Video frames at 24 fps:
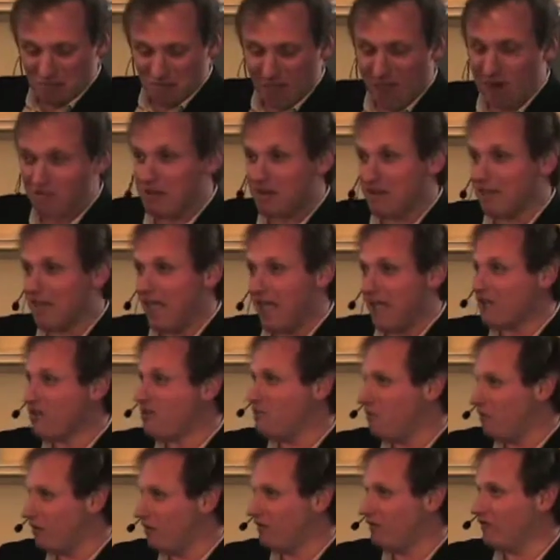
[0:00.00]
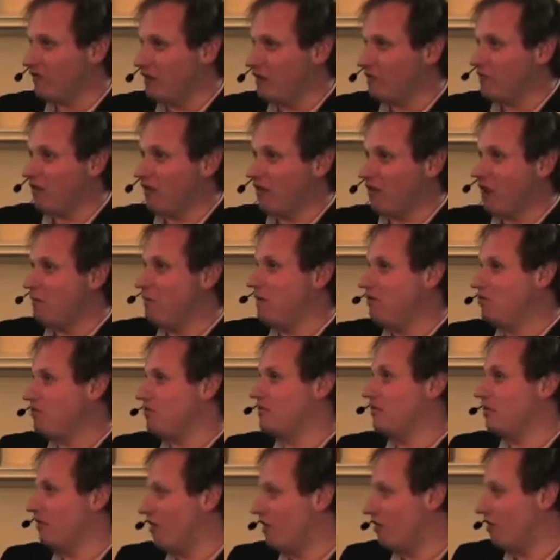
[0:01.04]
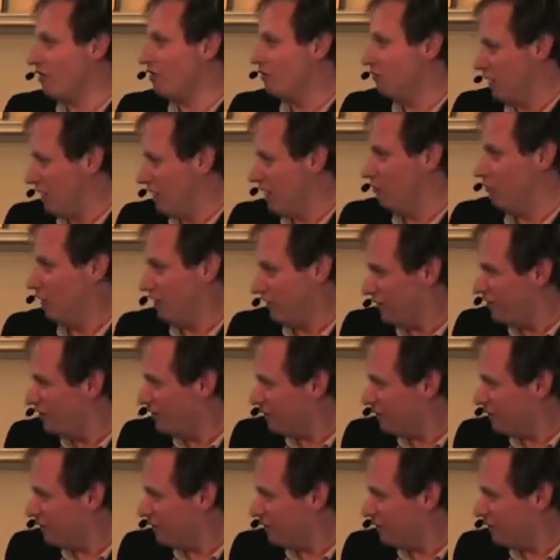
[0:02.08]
Henry is actually one of the films that got me interested in horror to begin with.